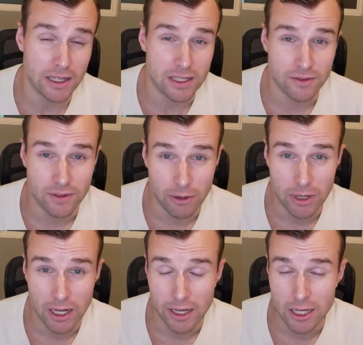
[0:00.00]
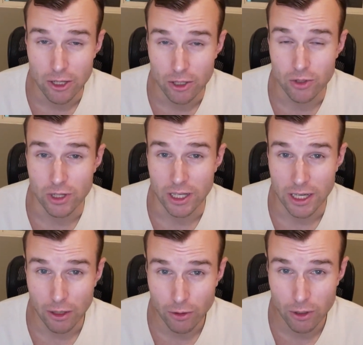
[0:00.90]
It's very likely not to get
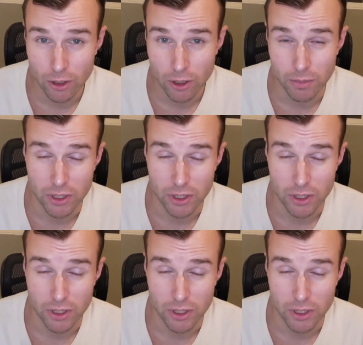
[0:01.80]
outlawed